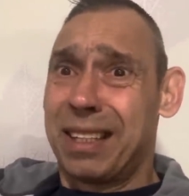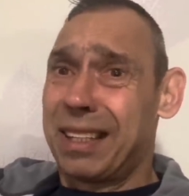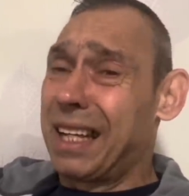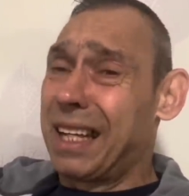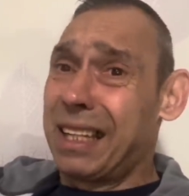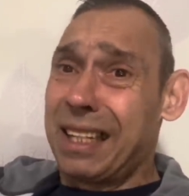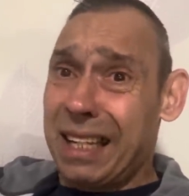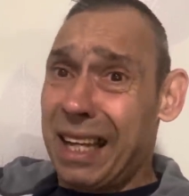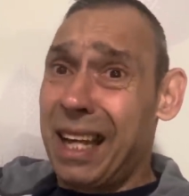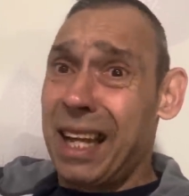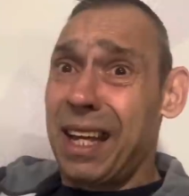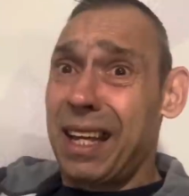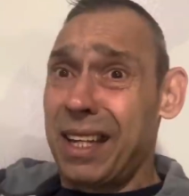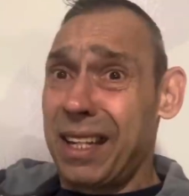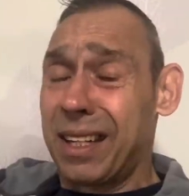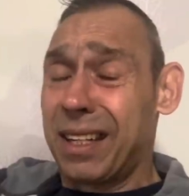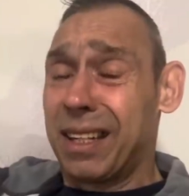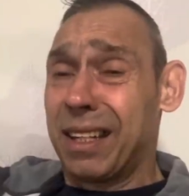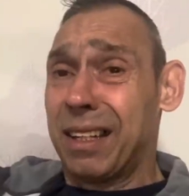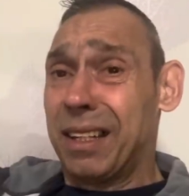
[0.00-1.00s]
They
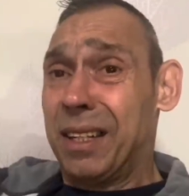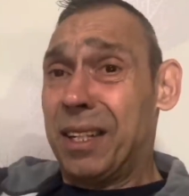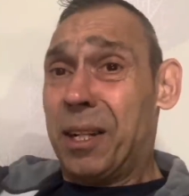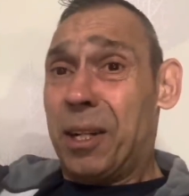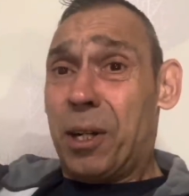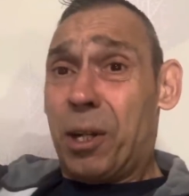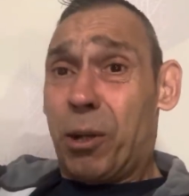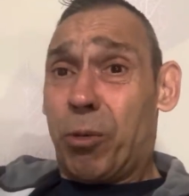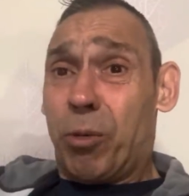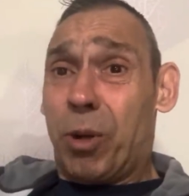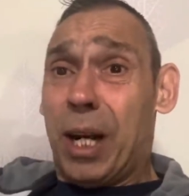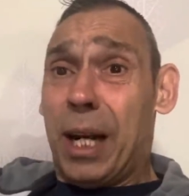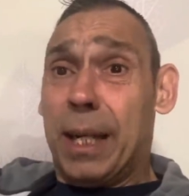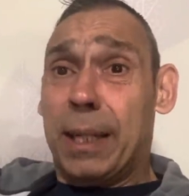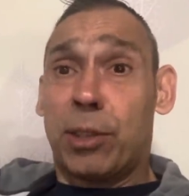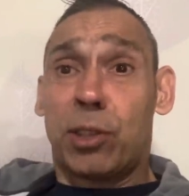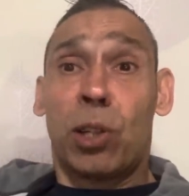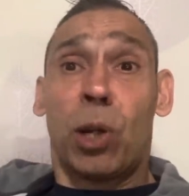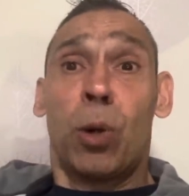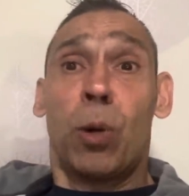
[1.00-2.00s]
can, right?
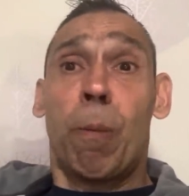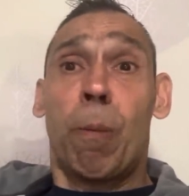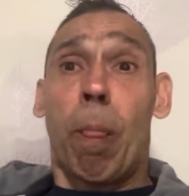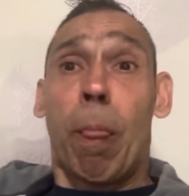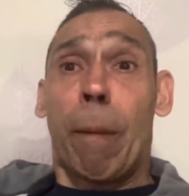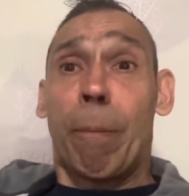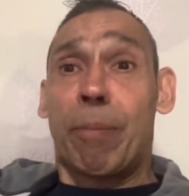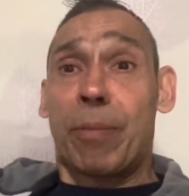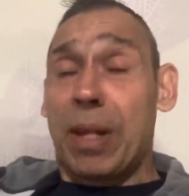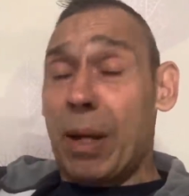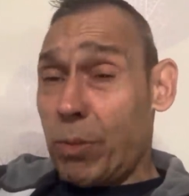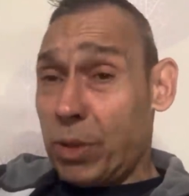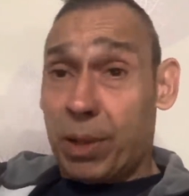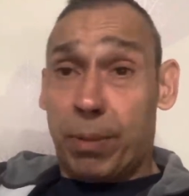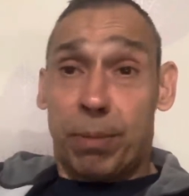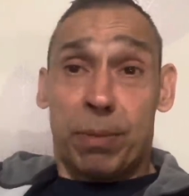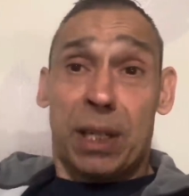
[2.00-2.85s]
So that was him.